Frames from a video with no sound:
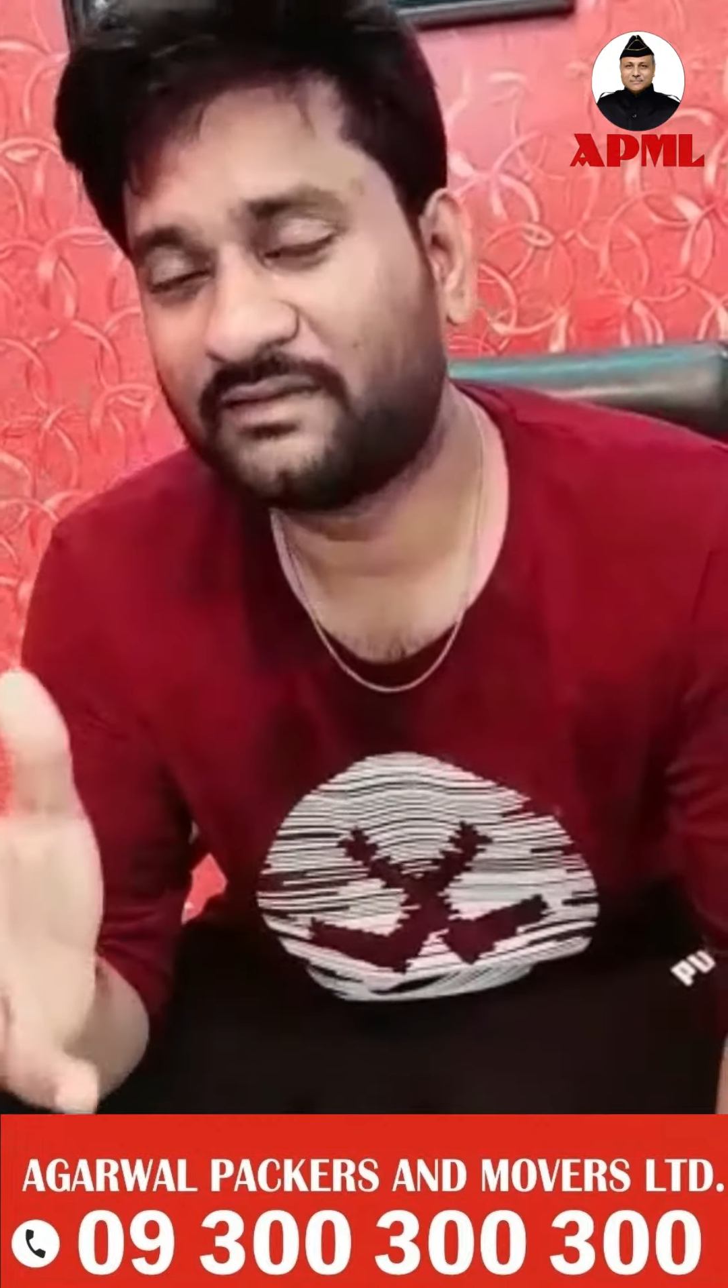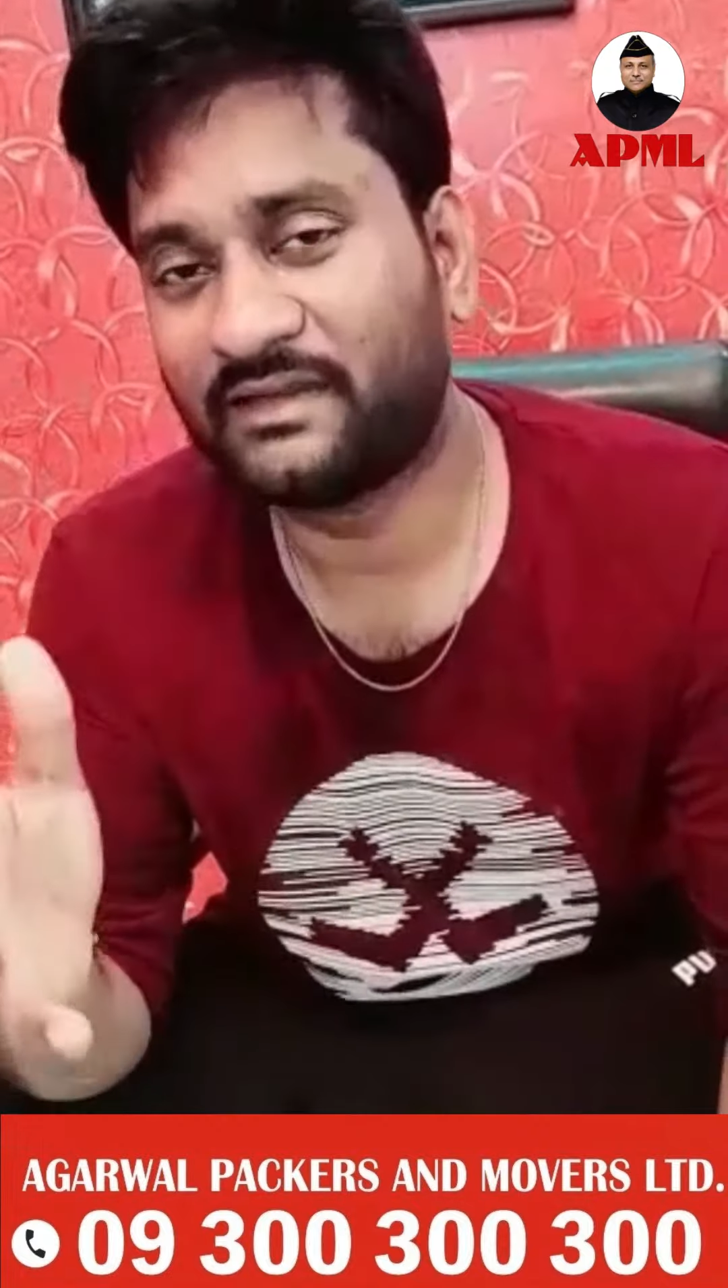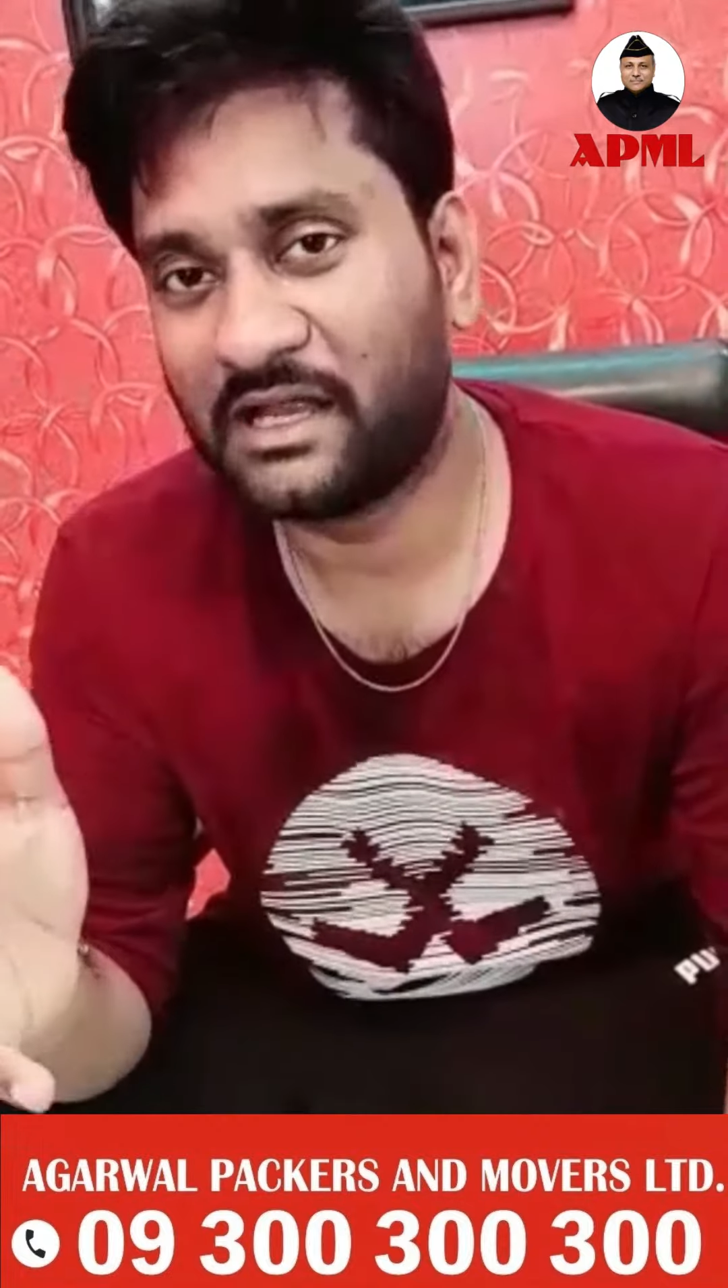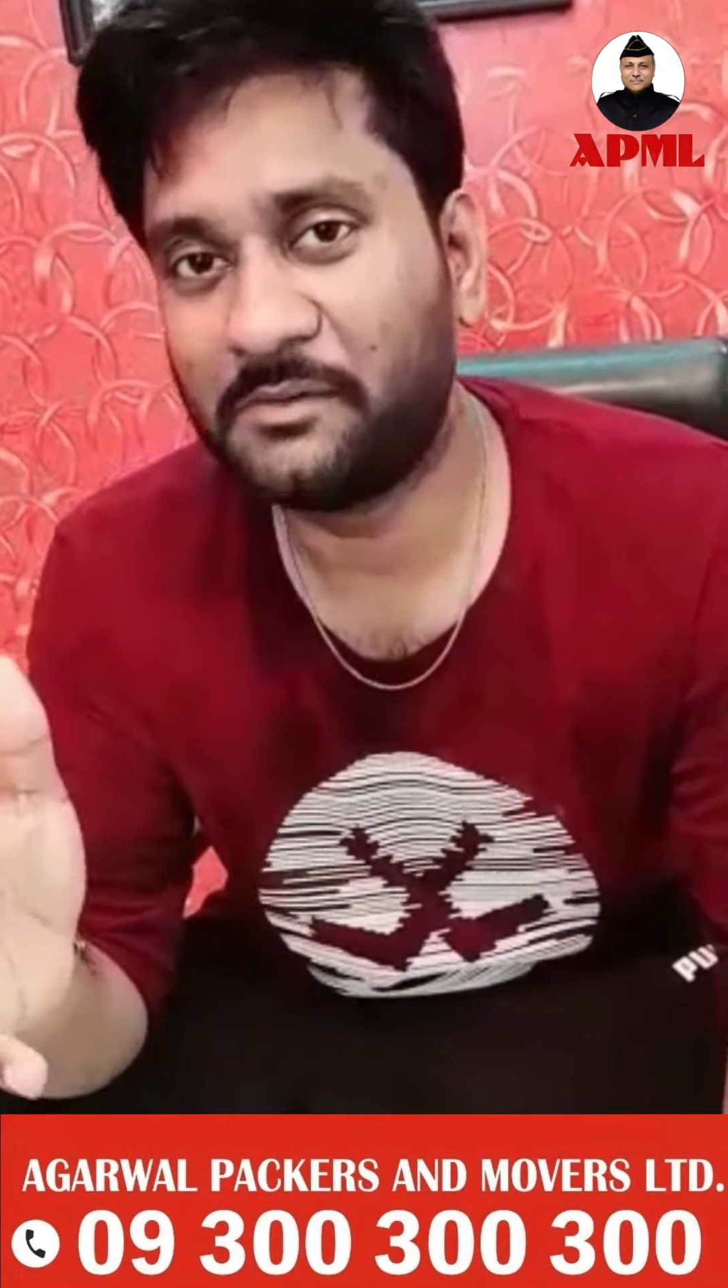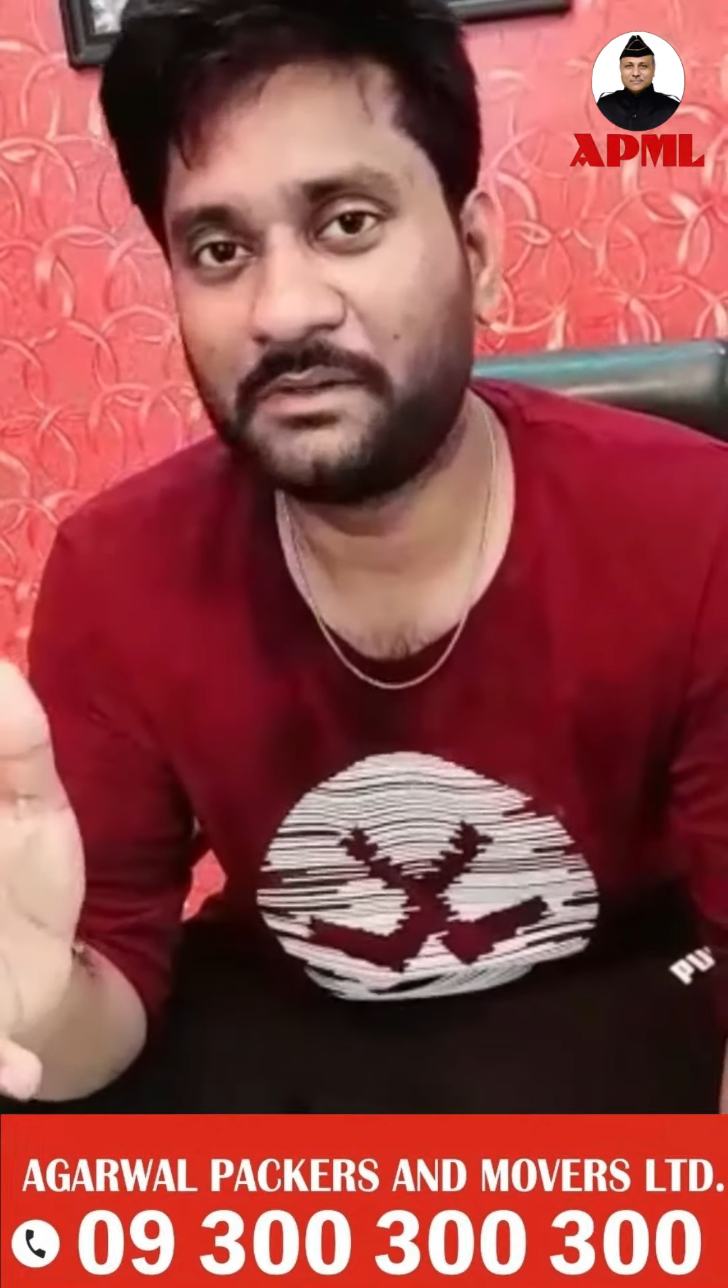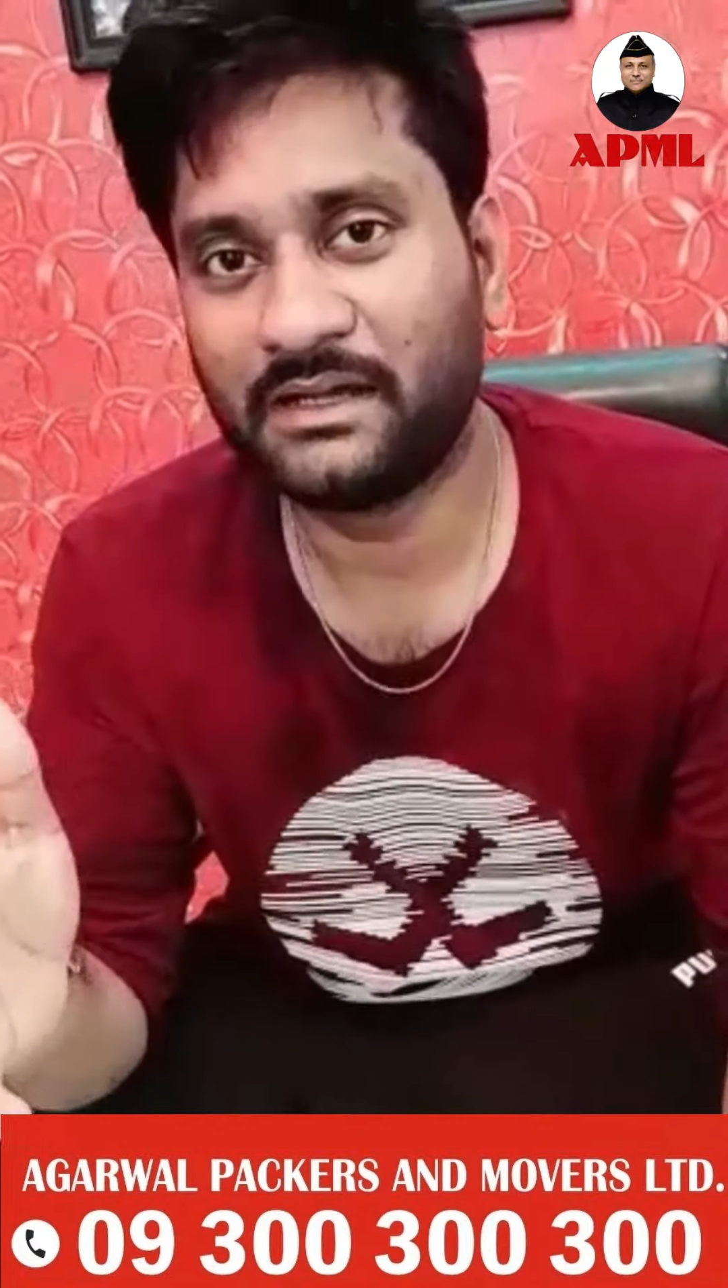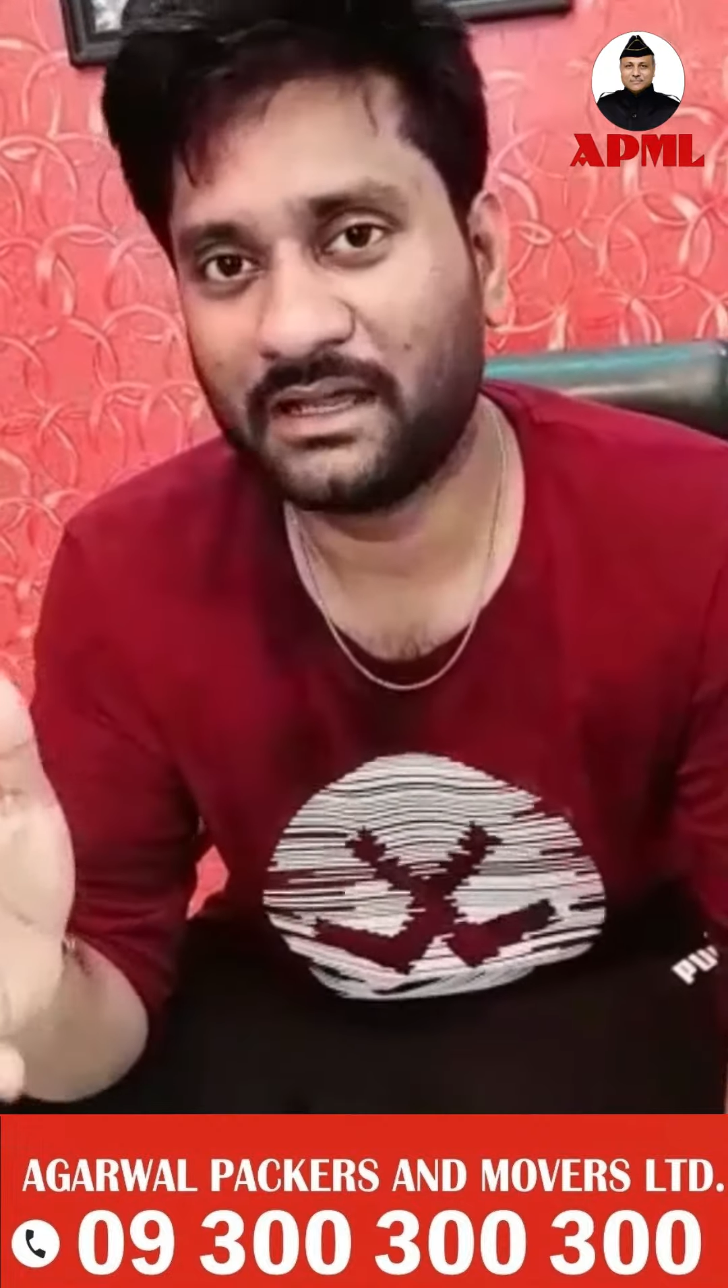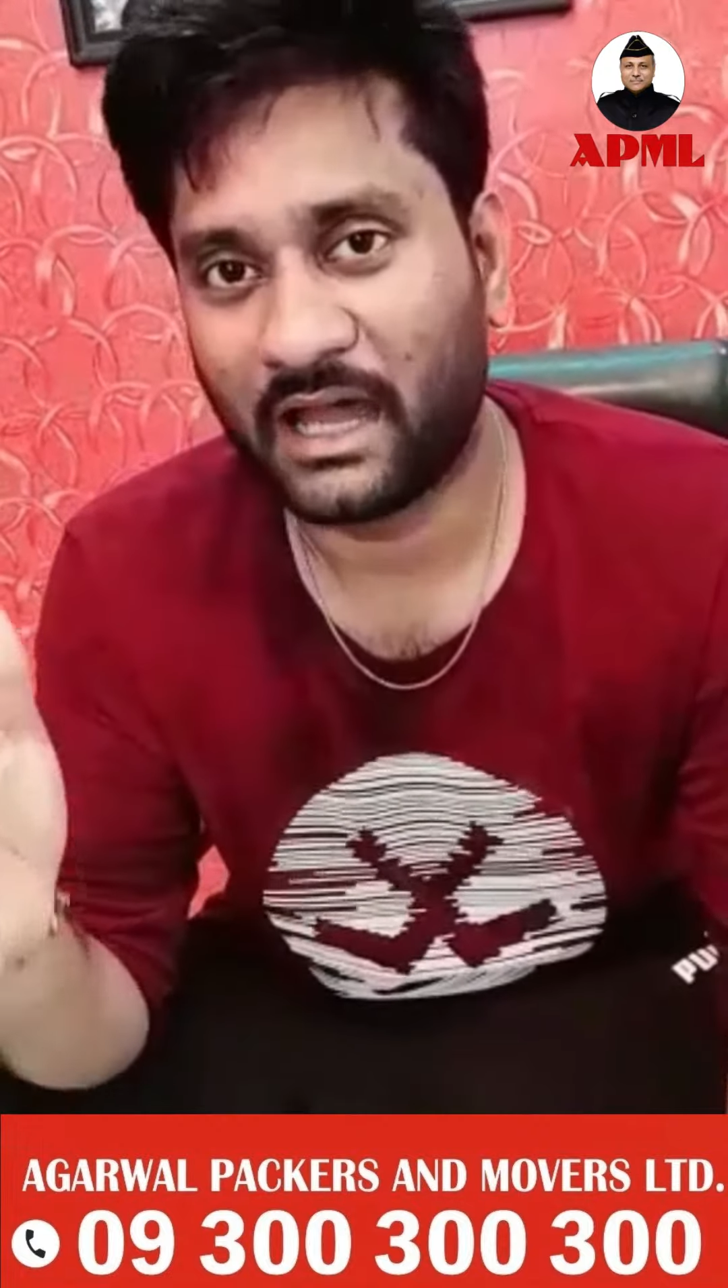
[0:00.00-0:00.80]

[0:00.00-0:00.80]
recommend